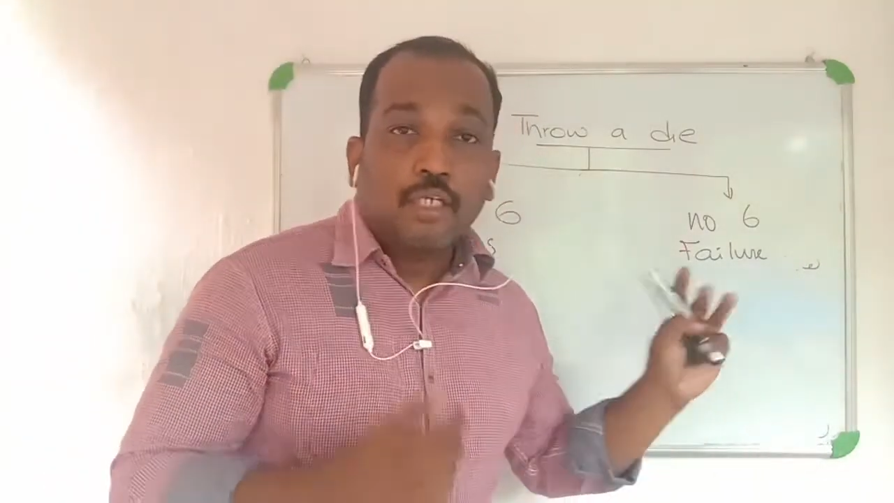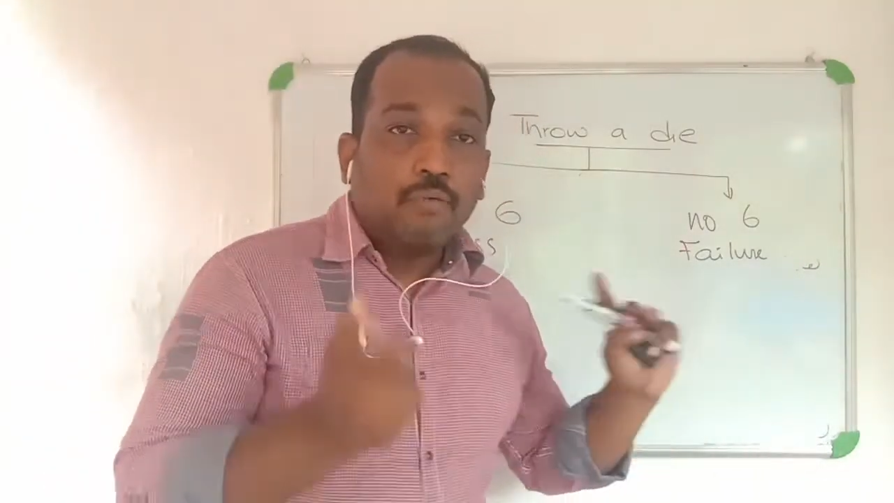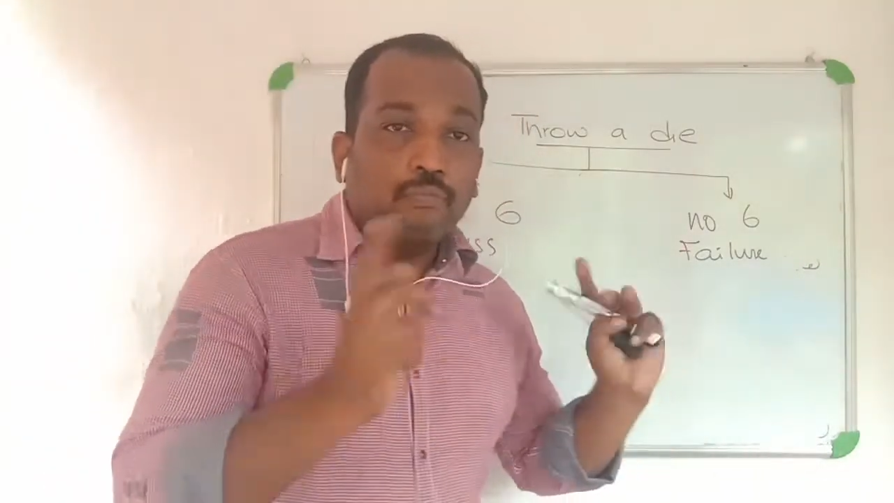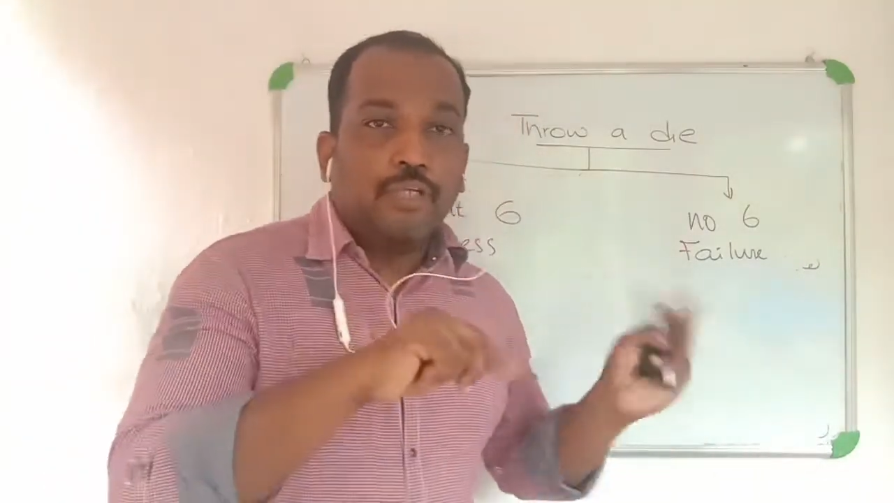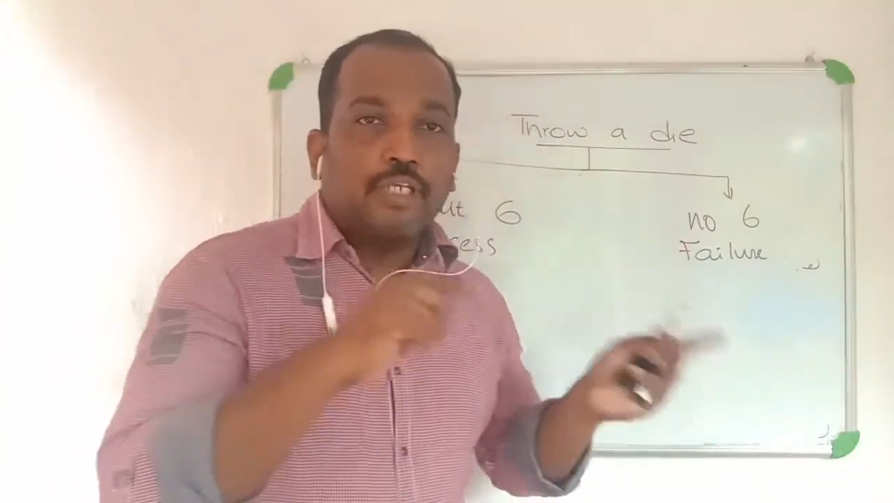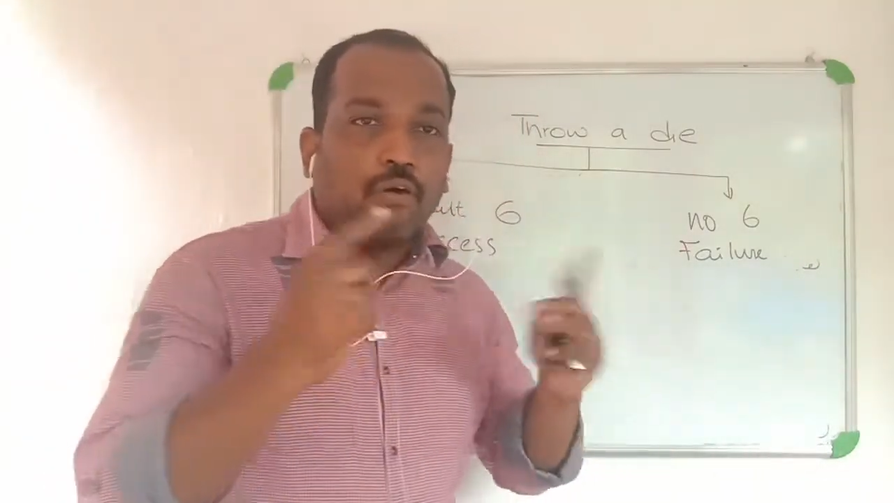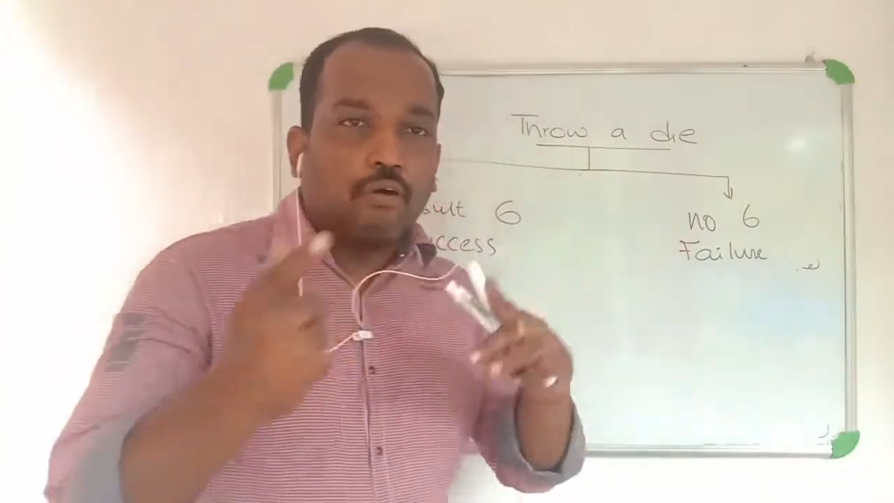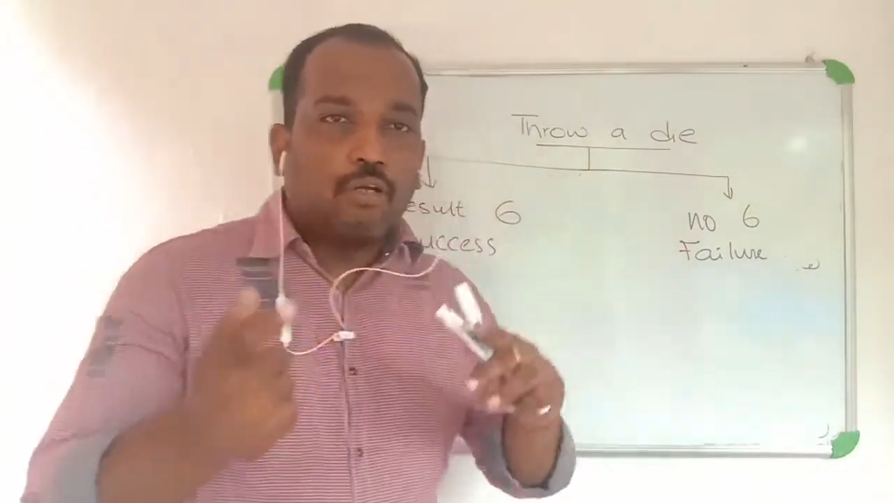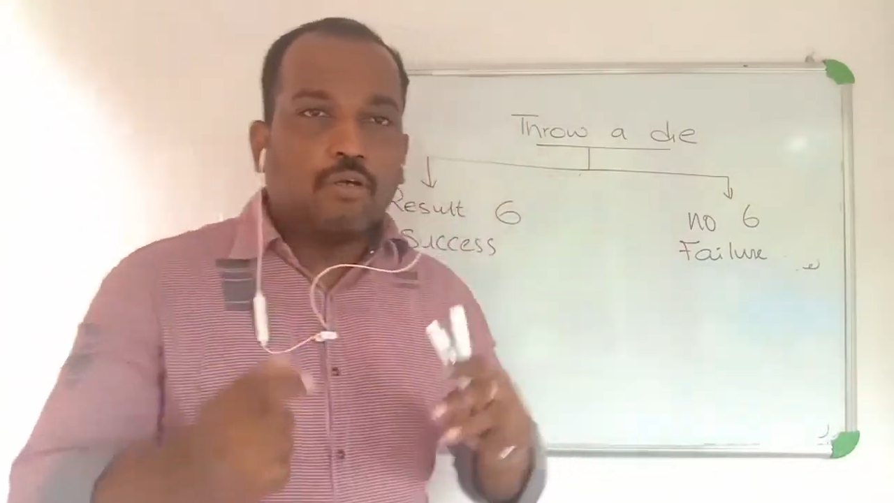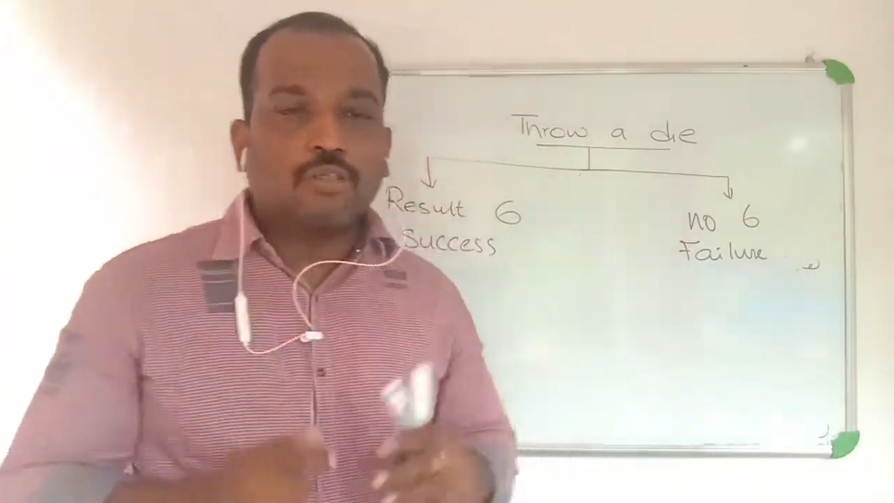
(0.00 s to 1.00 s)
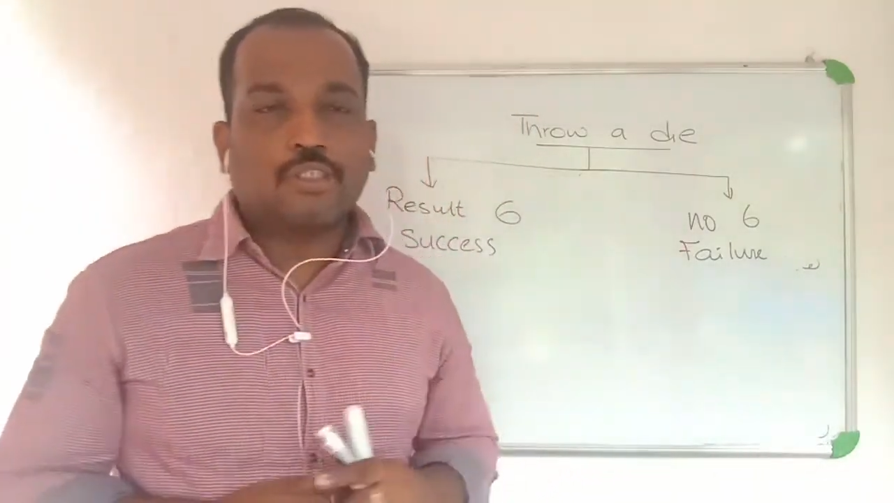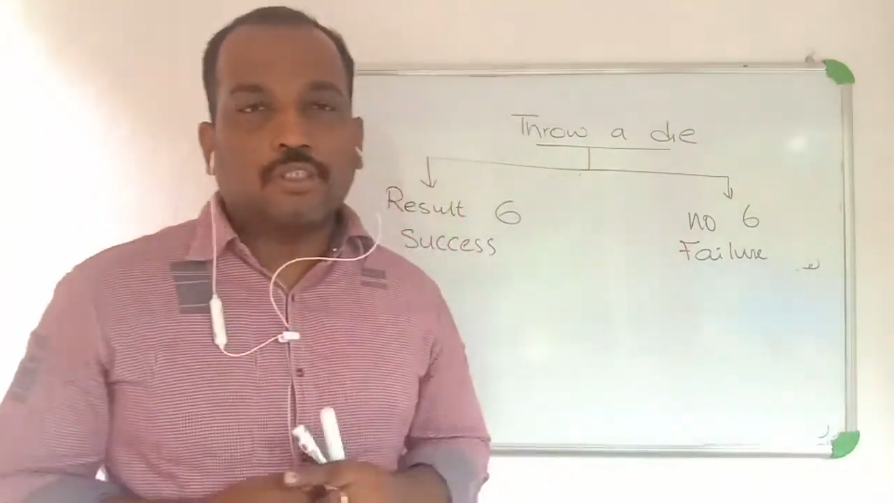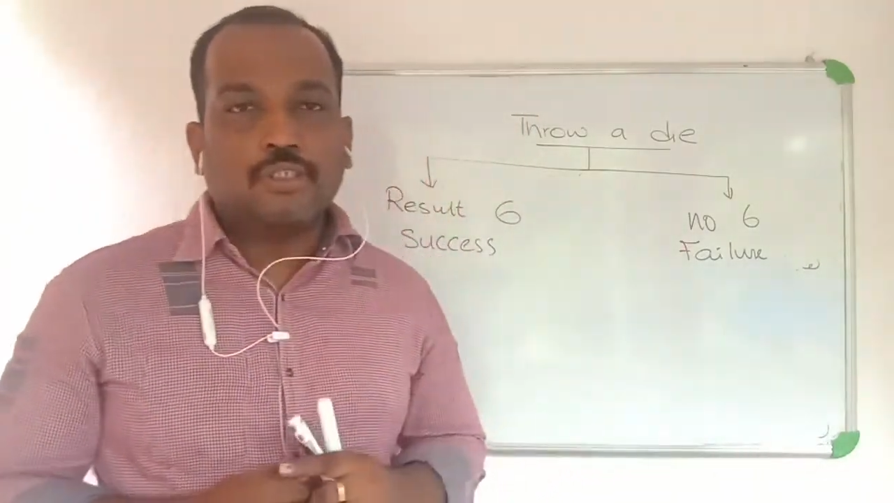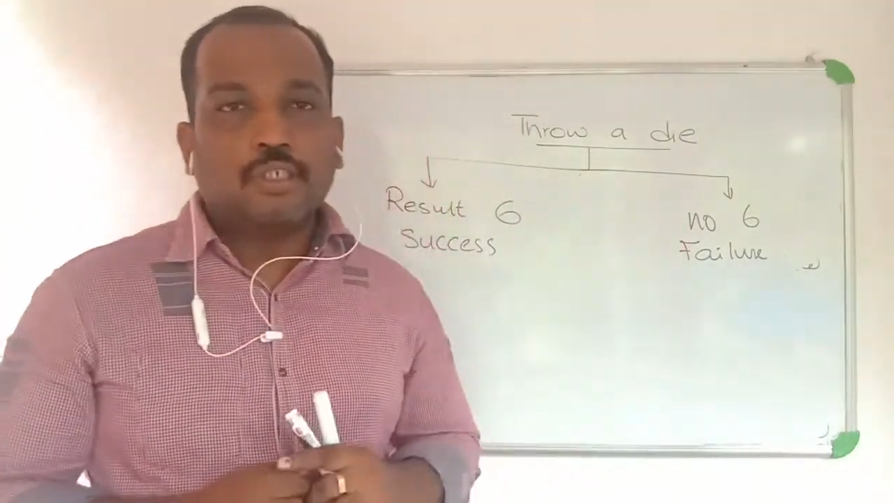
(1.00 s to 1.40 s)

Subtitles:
win or loss,